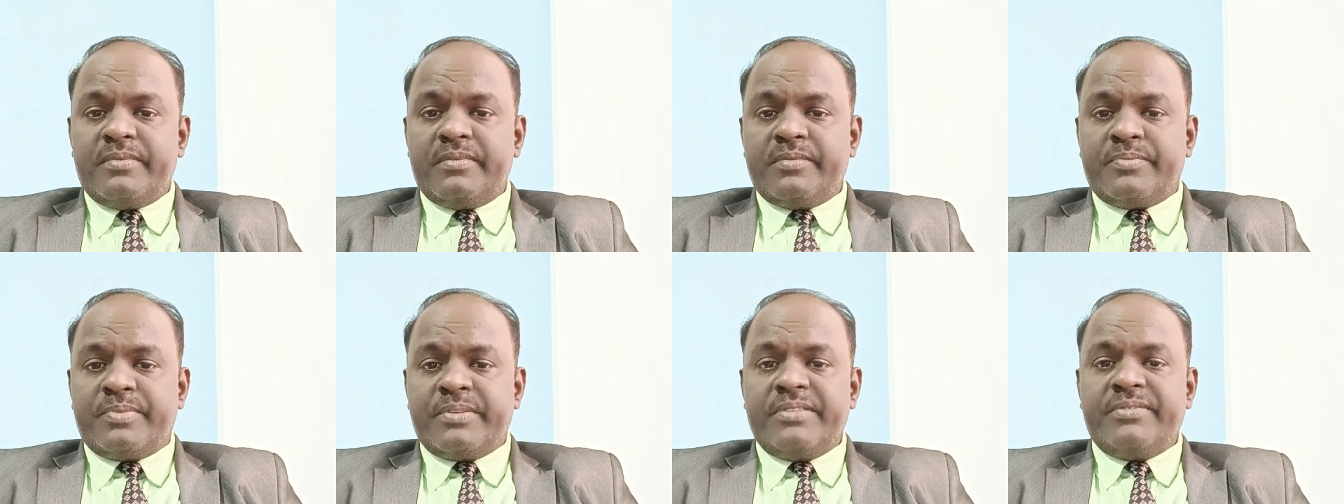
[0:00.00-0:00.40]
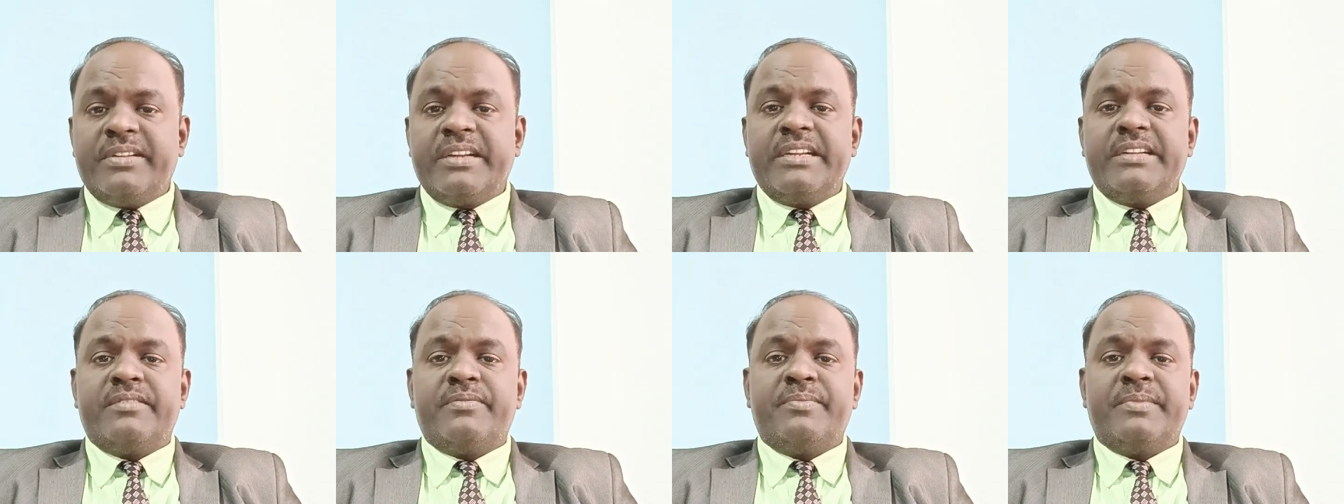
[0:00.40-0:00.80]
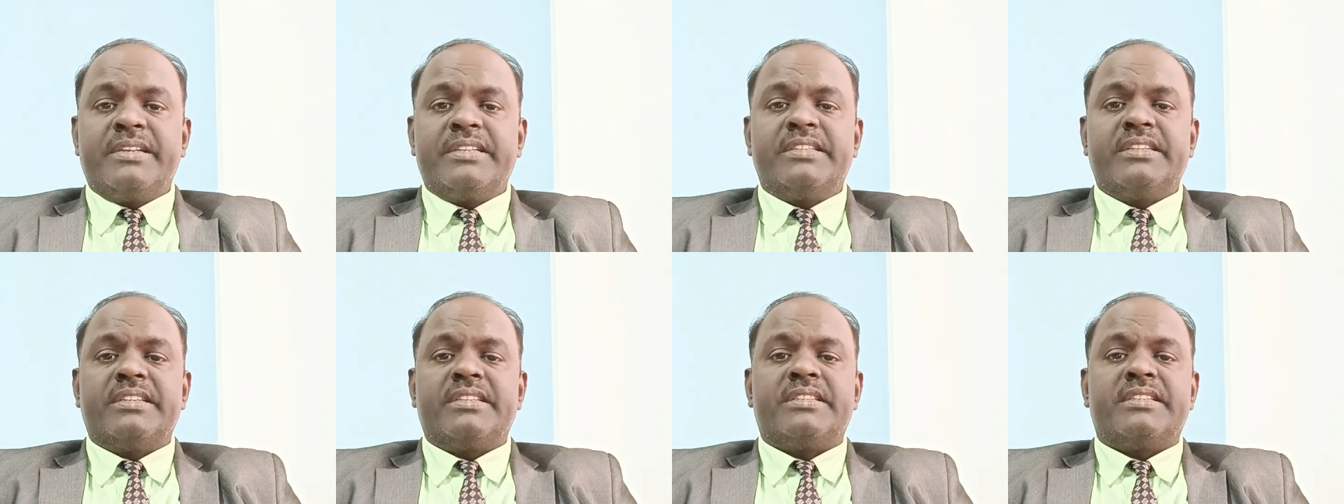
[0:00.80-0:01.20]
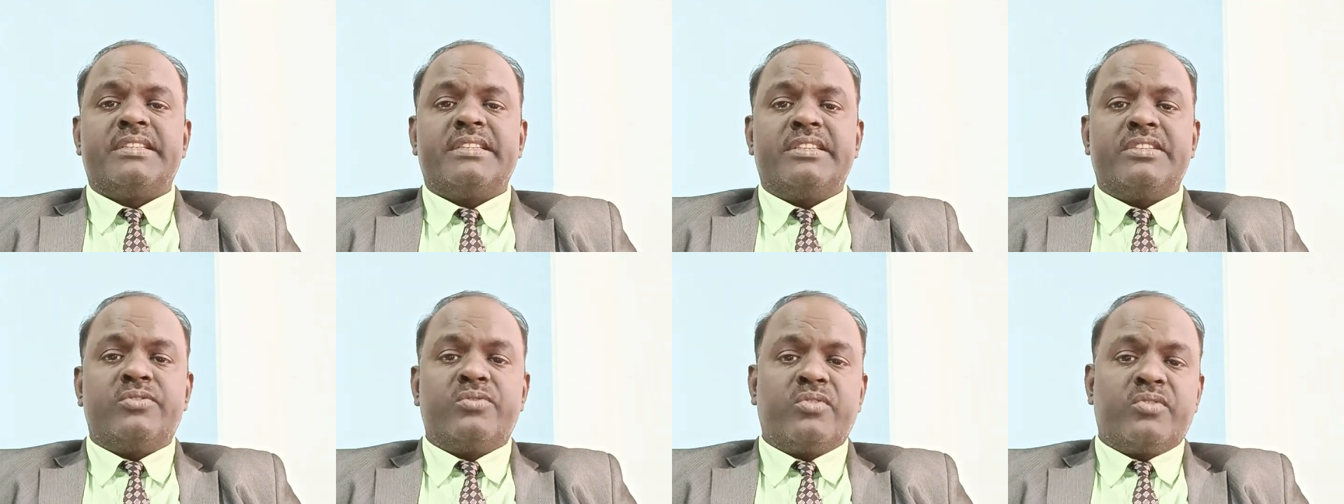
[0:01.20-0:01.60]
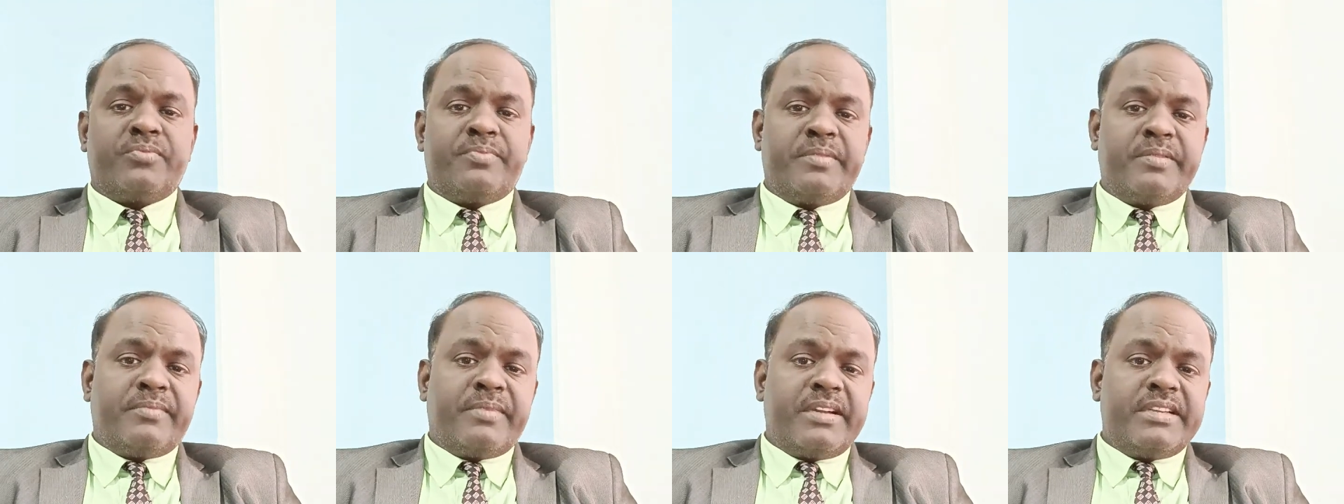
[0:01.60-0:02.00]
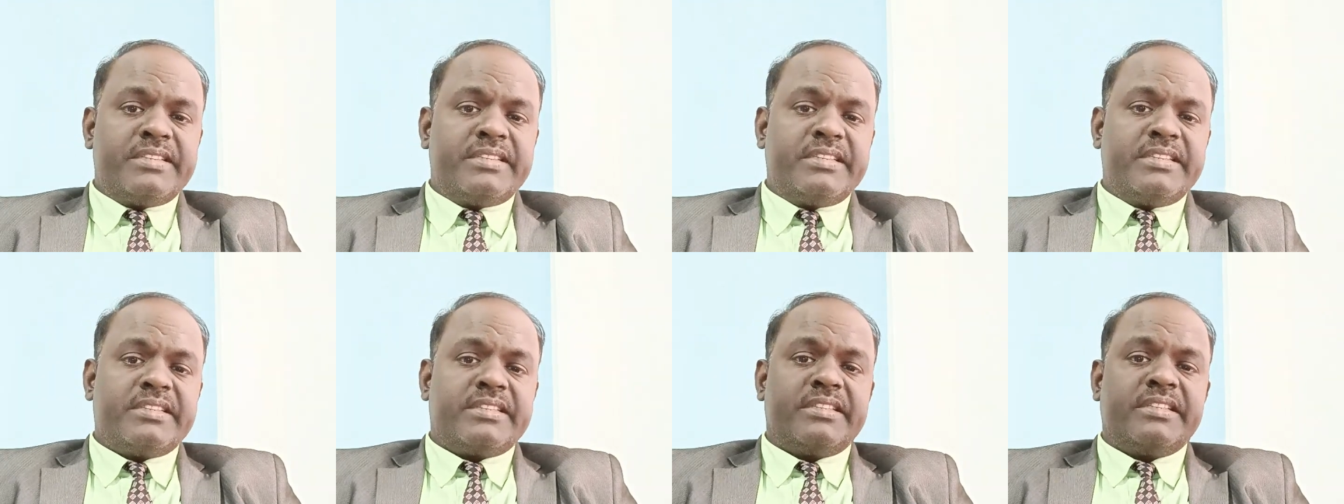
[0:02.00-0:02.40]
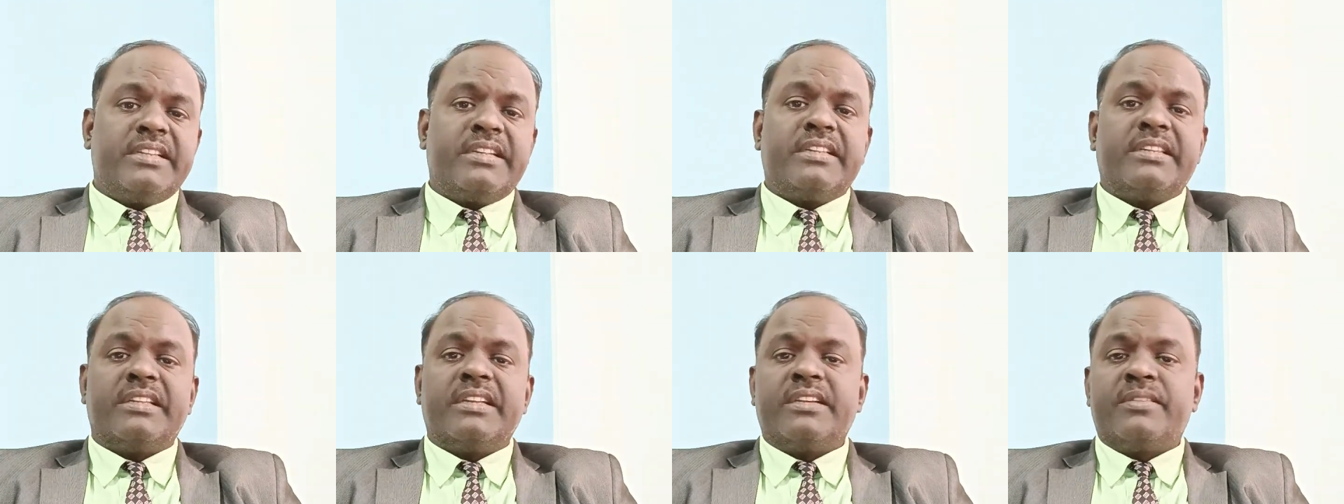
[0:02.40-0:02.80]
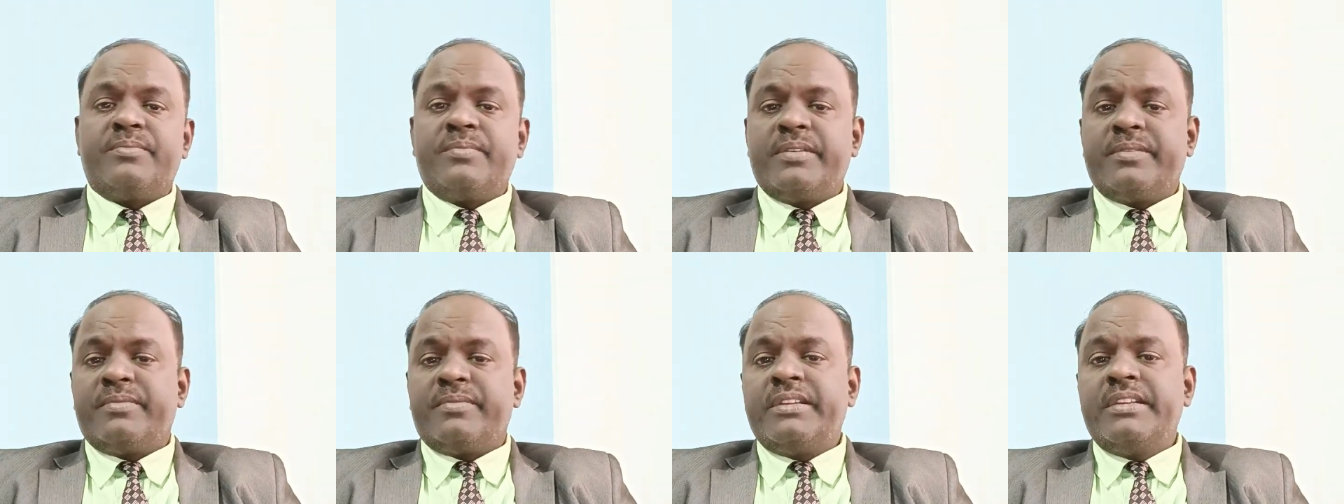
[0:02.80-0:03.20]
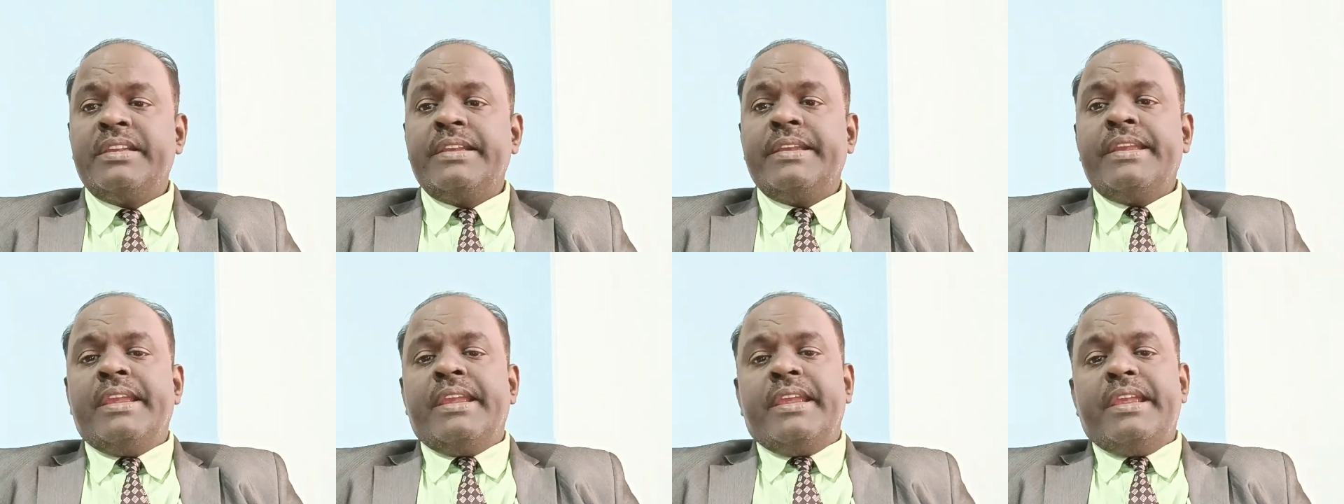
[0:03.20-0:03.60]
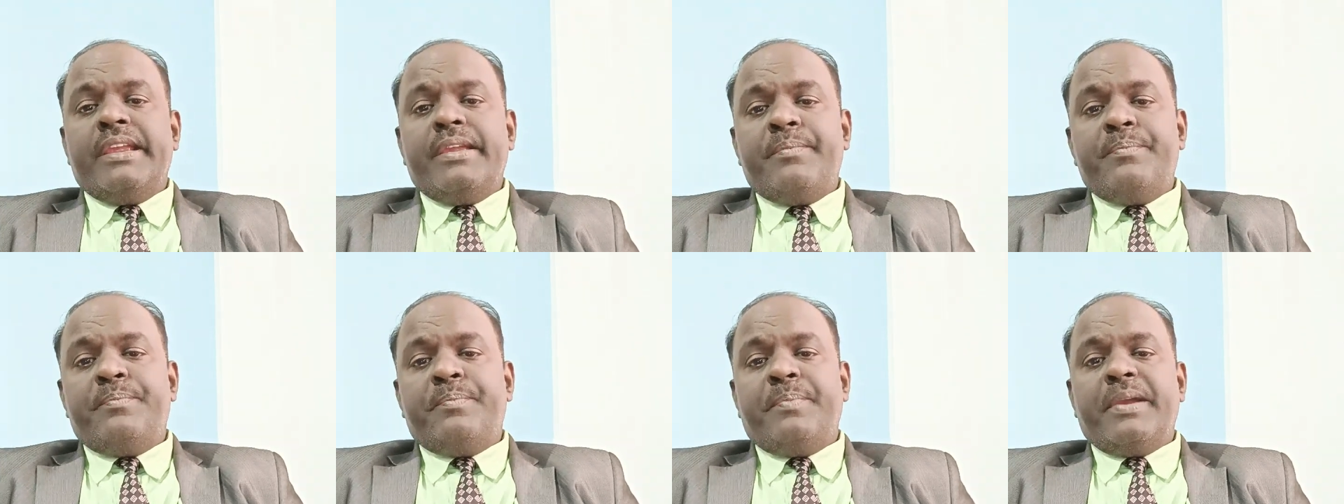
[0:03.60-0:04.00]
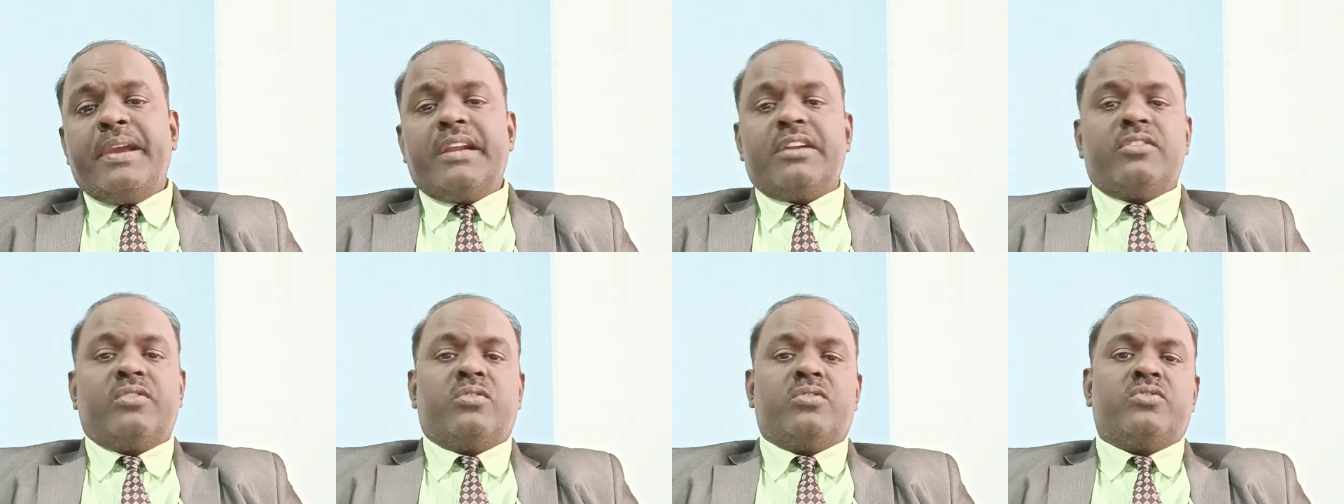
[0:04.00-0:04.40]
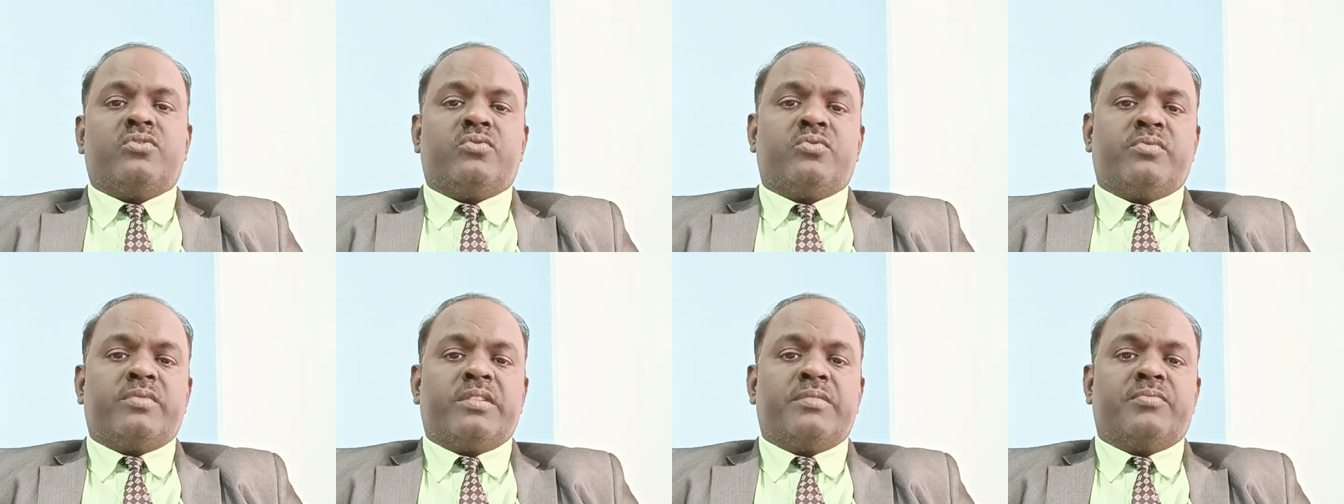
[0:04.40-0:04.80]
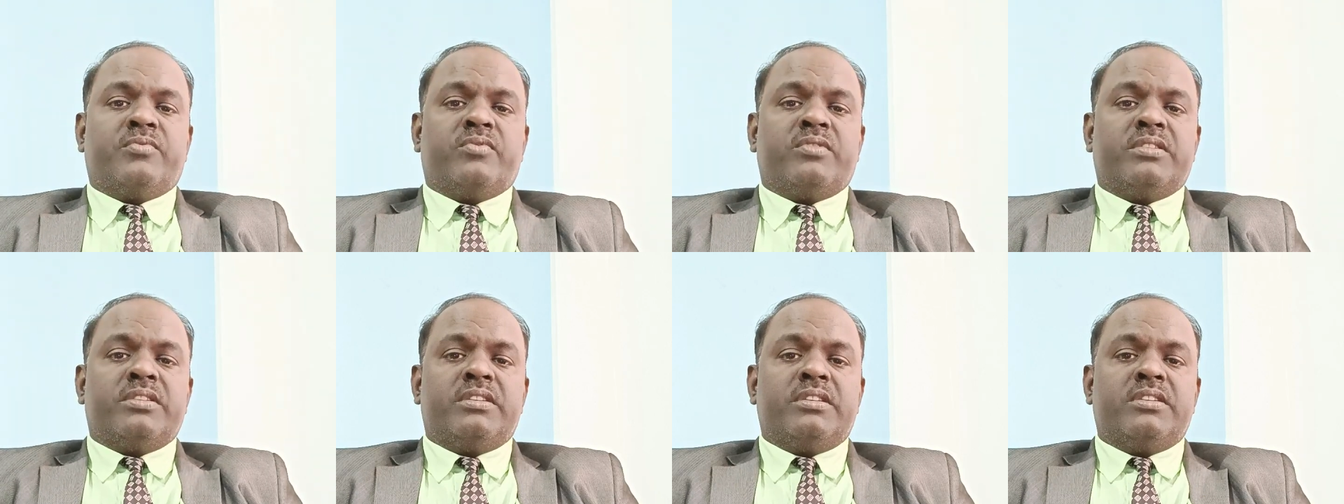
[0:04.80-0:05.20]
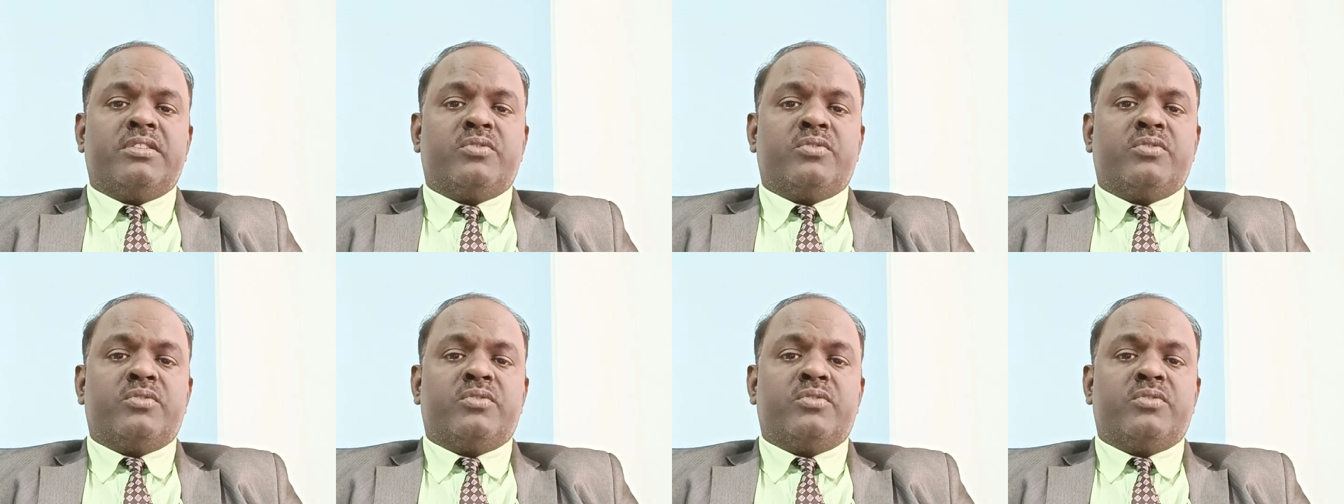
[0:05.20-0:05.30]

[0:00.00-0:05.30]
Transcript: prevent measures in your premises, then that may be impact on human body.